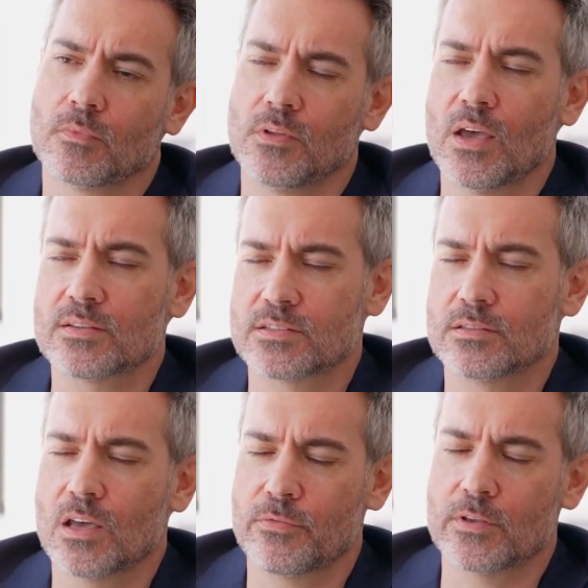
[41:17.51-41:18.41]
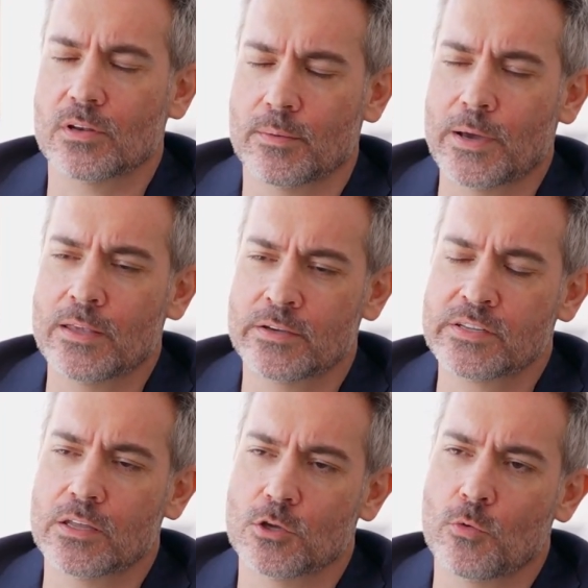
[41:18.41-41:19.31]
Yes, definitely. I
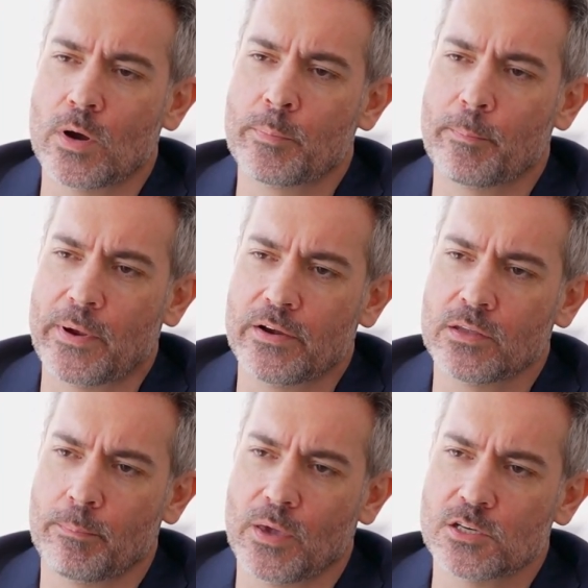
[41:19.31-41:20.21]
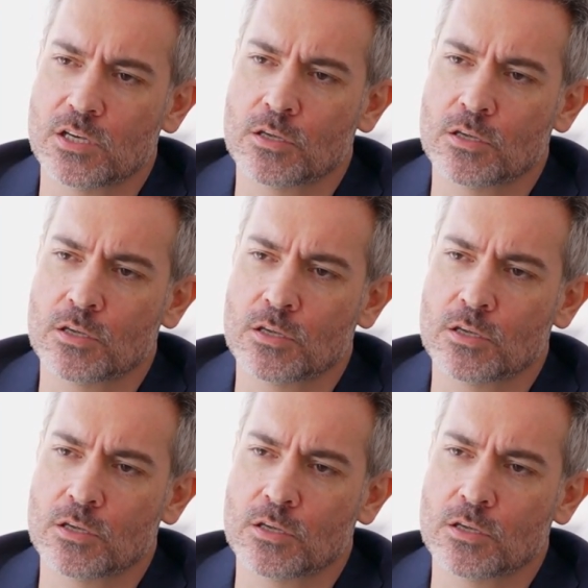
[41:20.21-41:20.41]
understand. You are preparing the patient,